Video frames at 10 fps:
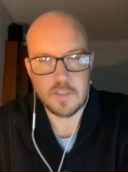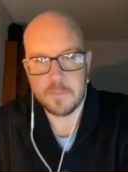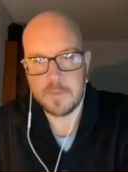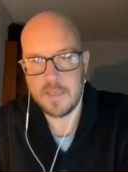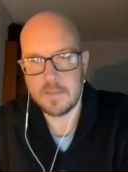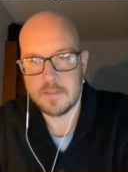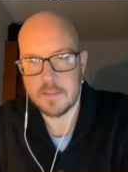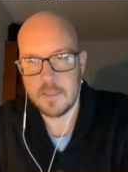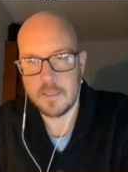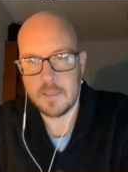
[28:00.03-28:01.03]
i'm keen to
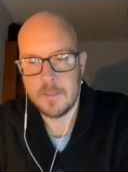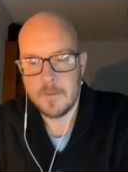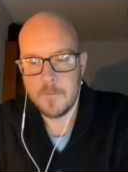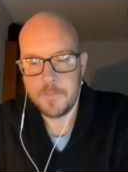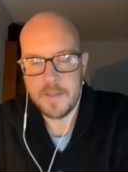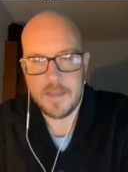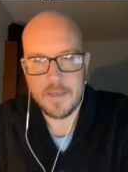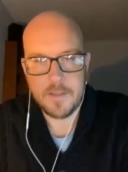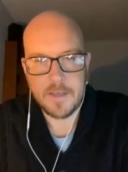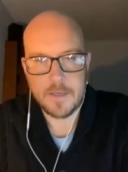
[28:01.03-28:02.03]
see and yeah and
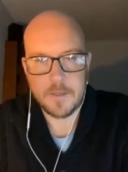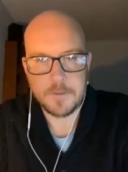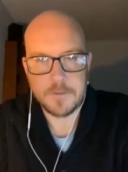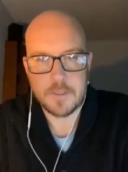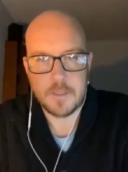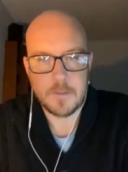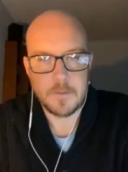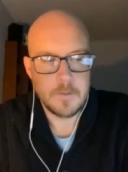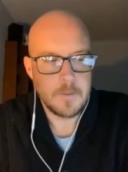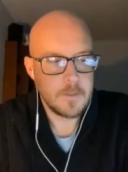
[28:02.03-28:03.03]
how that goes so
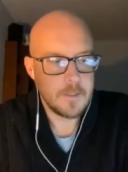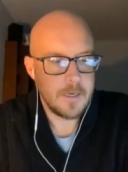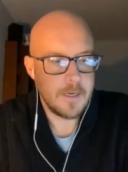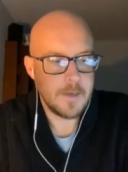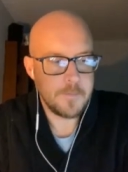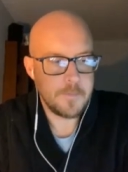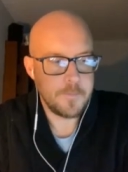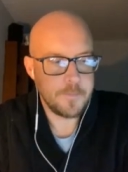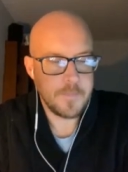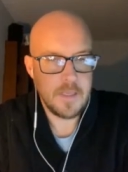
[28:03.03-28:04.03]
um
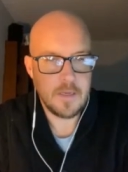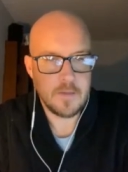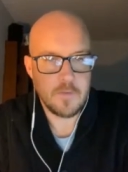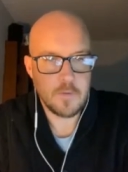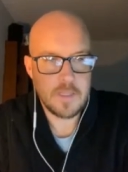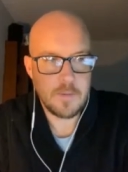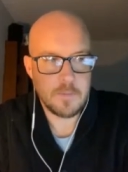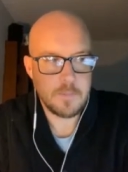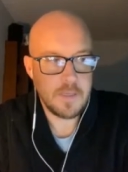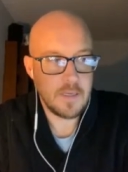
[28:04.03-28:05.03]
yeah looking forward to that
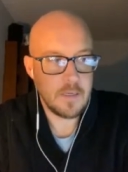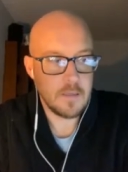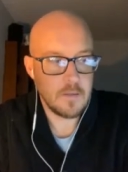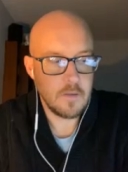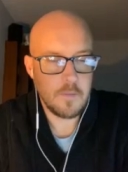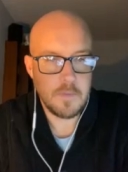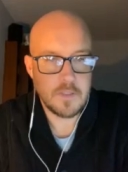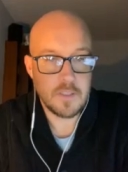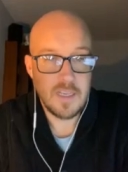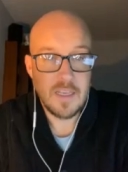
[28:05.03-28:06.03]
one but yeah not, not
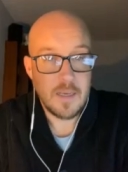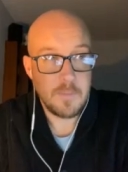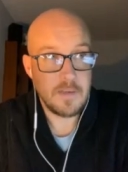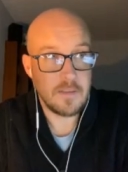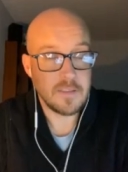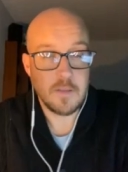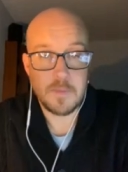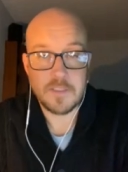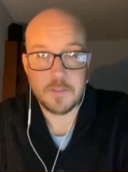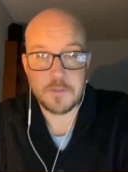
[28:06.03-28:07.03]
much i mean look there's not
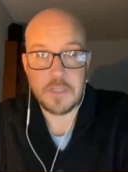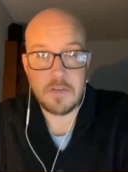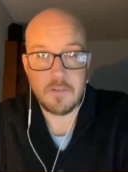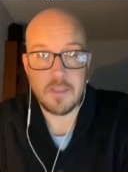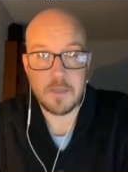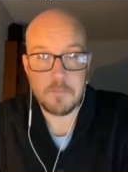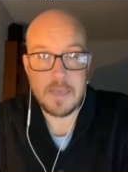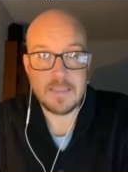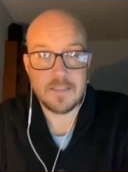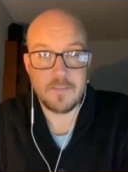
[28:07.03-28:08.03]
much else generally that i'm
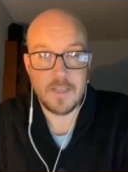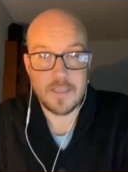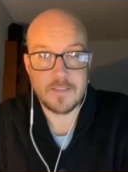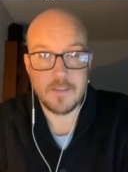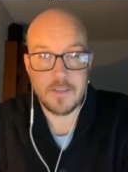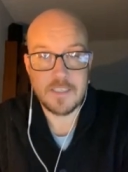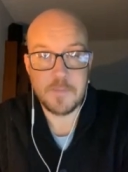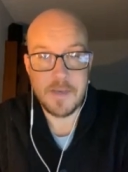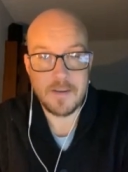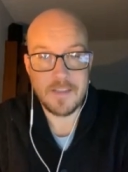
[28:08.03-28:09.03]
massively excited
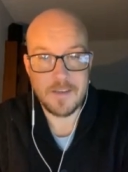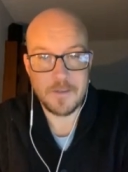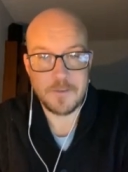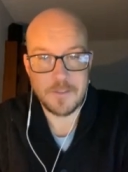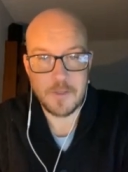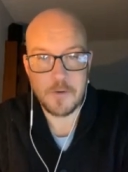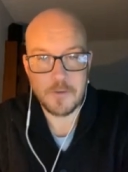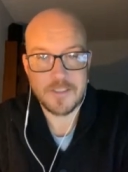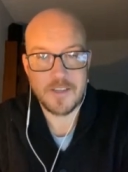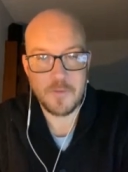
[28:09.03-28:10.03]
about no. just horror
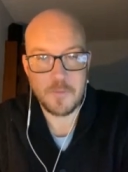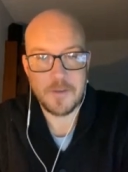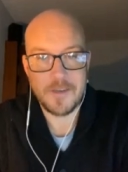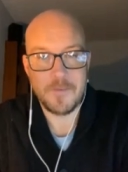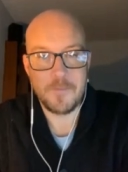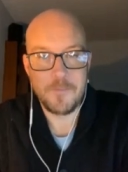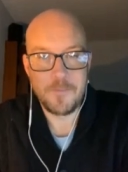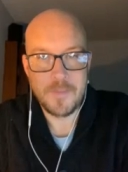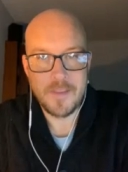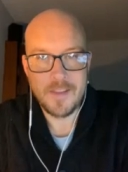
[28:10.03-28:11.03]
stuff but um
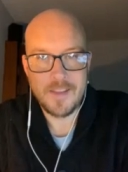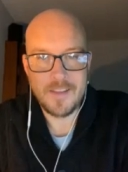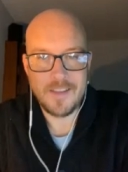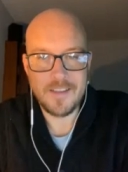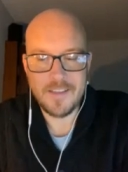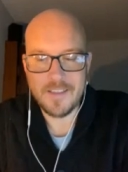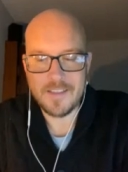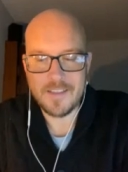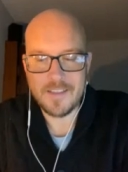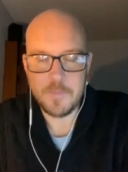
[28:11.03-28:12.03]
yeah you know
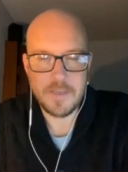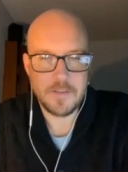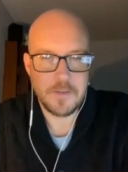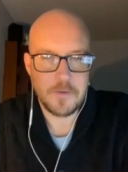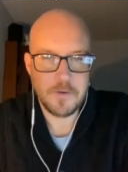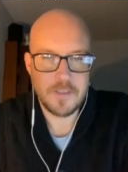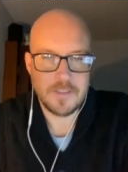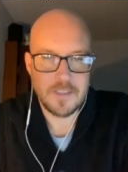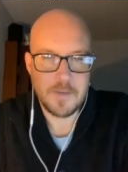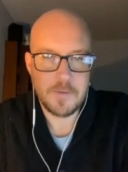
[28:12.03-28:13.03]
nothing too big on the
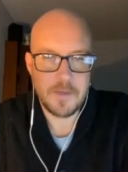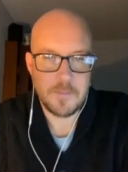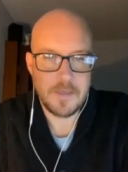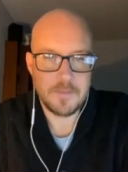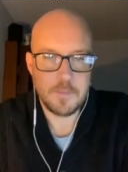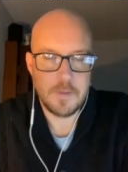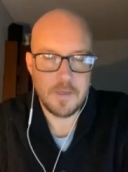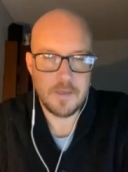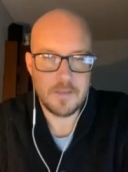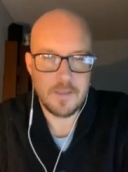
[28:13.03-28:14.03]
horizon coming up yet but
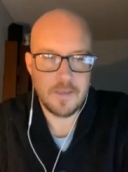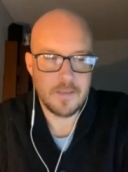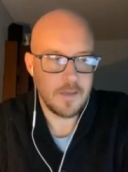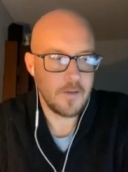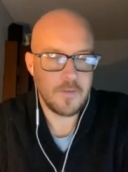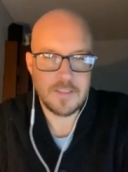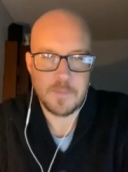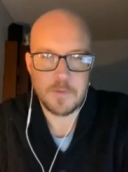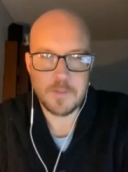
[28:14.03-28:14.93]
uh yeah hopefully something will